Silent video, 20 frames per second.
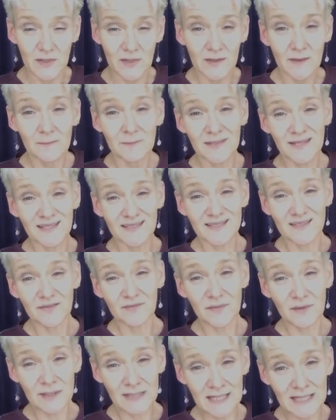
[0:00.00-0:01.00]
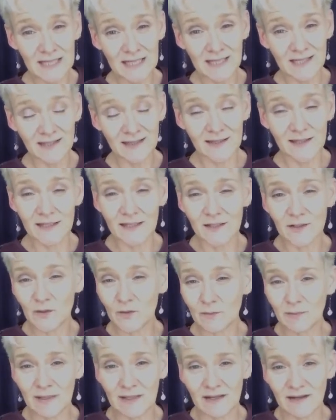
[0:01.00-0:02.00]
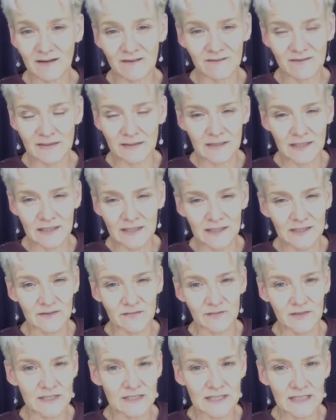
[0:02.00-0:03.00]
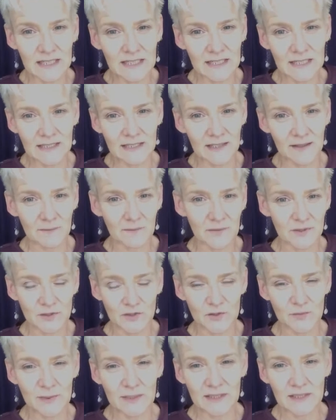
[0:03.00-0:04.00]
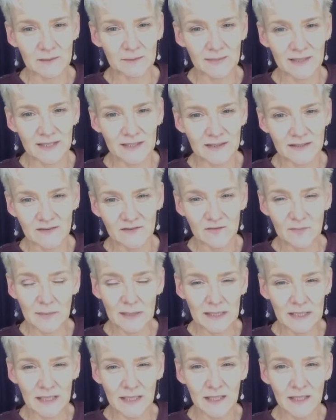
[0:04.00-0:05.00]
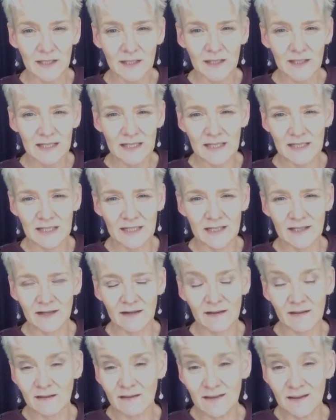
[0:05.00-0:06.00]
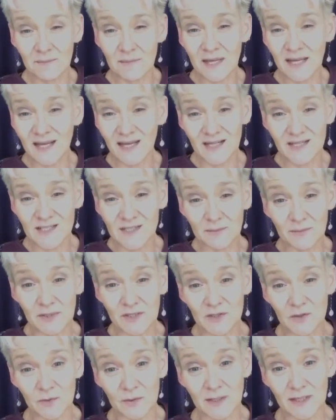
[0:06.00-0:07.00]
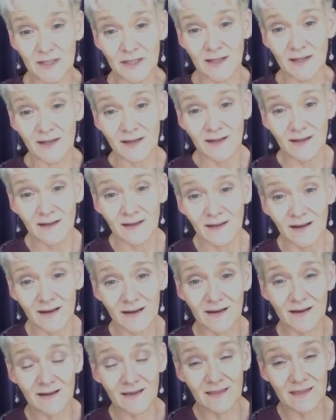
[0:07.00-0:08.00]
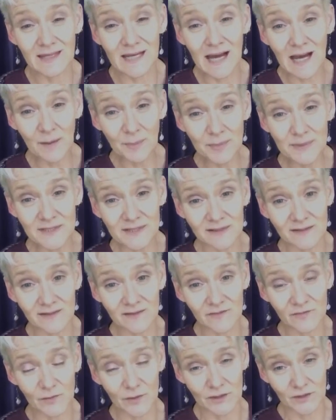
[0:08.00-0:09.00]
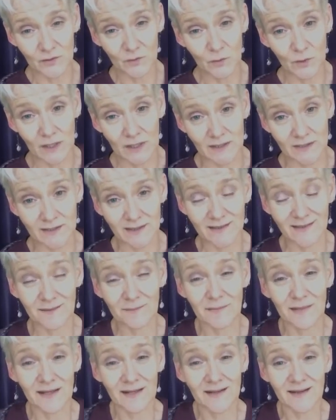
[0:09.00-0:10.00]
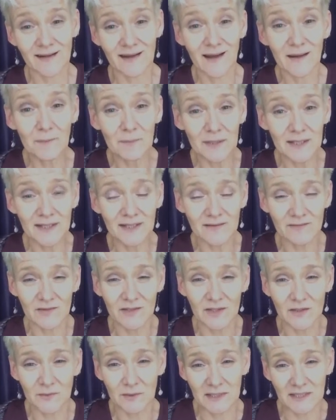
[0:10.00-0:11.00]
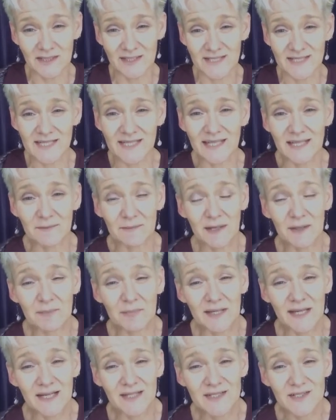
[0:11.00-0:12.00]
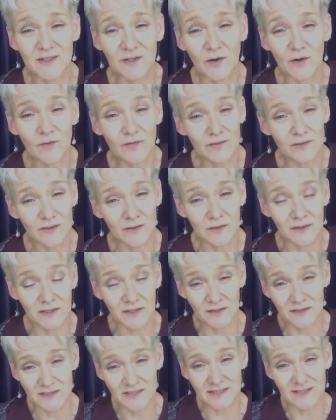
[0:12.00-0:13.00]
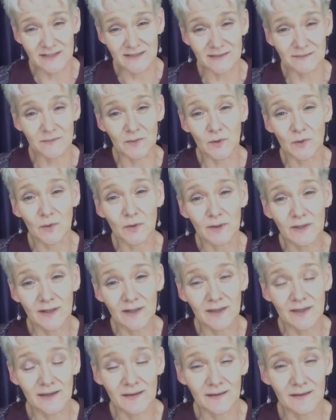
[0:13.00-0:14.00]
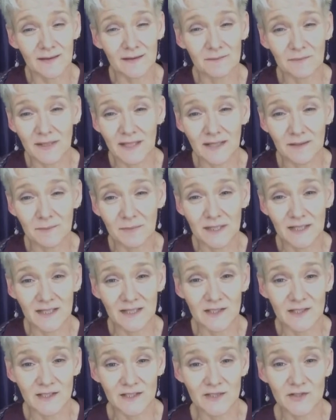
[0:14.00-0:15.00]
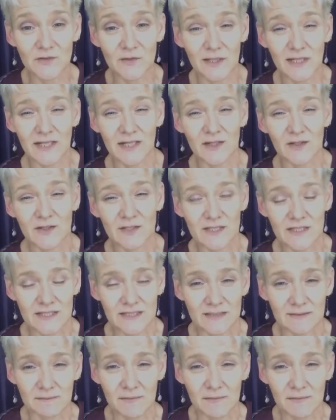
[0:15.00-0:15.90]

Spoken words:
Because if they're not, then you may not feel any difference taking them, but you're spending plenty of money, and they may actually be doing the opposite of what you want. They might not be giving you energy, they might be actually overloading your system, or they may be just draining your system.